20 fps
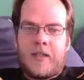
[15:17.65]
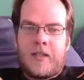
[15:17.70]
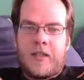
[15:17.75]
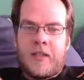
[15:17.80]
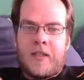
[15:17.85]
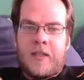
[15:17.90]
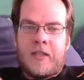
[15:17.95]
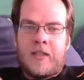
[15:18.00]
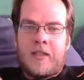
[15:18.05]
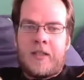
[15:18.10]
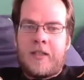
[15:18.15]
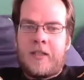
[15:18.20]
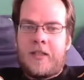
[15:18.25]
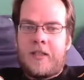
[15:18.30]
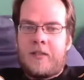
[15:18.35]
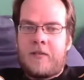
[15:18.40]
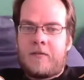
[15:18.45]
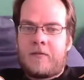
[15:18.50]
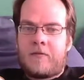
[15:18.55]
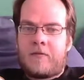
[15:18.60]
And
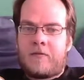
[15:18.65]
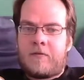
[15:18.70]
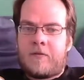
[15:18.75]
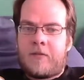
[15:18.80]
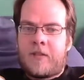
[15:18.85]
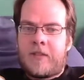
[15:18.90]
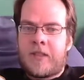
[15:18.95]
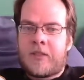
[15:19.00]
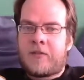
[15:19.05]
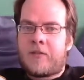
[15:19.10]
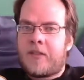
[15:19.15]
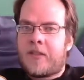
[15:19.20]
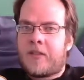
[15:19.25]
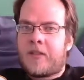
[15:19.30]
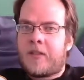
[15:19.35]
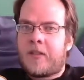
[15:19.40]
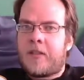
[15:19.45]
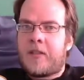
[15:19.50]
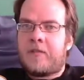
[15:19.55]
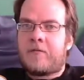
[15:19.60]
he has
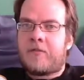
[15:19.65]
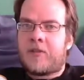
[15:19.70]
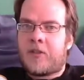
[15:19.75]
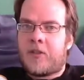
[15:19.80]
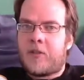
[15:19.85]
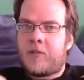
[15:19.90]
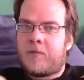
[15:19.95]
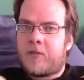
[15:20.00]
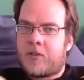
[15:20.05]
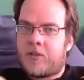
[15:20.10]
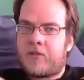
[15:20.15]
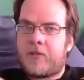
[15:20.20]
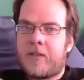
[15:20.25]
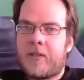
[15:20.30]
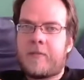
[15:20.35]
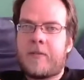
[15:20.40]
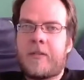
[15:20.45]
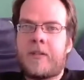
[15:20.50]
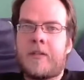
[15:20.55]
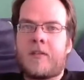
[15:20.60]
recently resumed
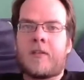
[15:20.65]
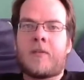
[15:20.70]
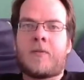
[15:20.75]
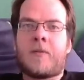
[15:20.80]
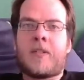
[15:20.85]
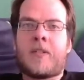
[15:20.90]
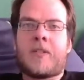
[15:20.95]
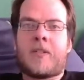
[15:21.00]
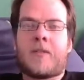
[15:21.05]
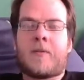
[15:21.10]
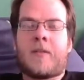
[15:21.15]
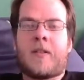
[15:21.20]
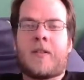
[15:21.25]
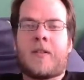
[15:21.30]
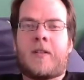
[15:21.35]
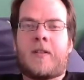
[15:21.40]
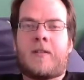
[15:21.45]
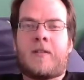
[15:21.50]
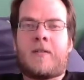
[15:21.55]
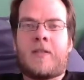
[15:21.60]
streaming on Twitch as
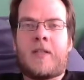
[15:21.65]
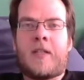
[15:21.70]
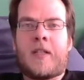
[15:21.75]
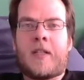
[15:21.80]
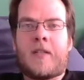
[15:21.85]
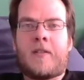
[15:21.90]
well. And